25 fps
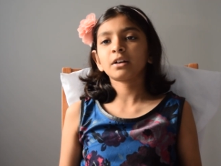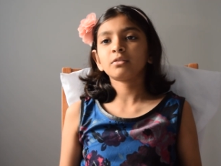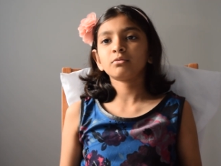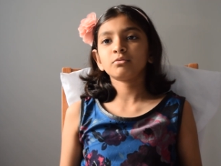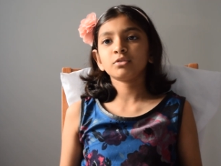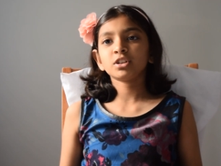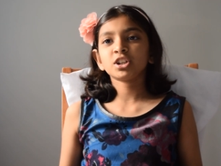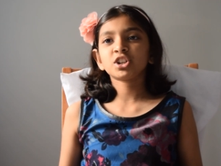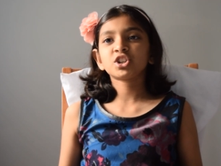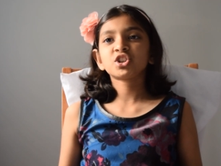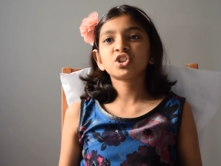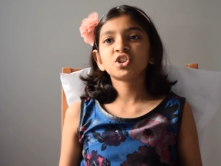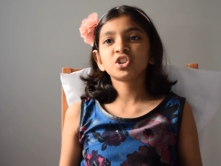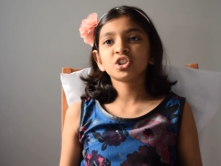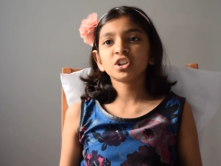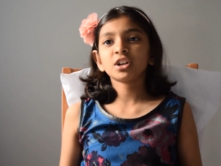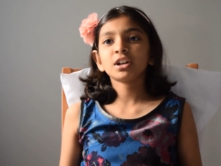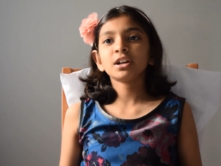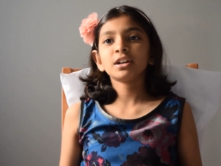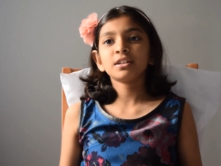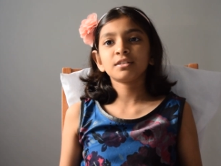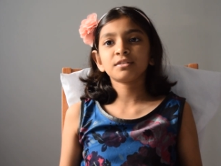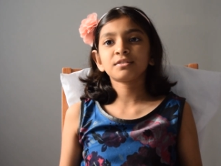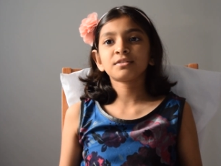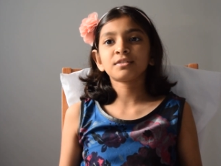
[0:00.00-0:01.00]
which
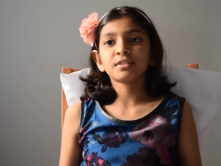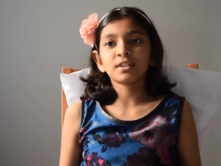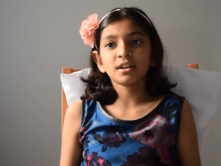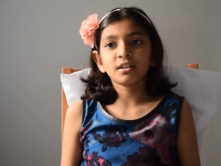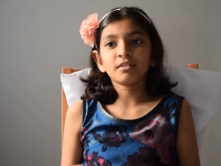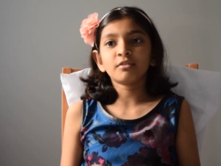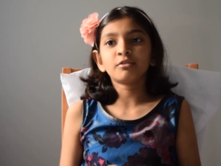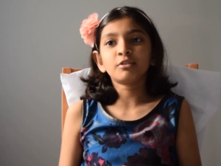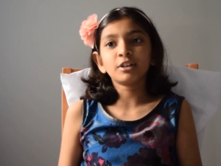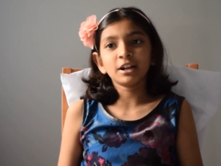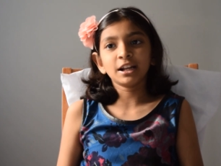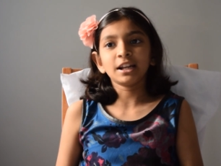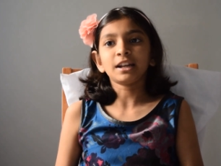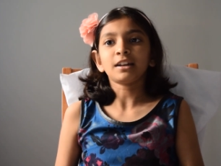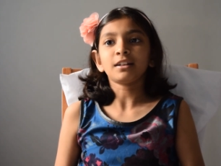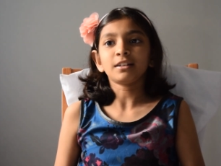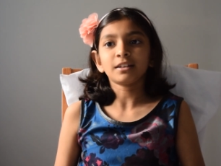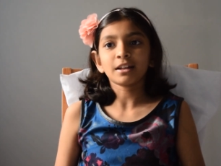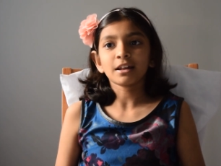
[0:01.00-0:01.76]
is really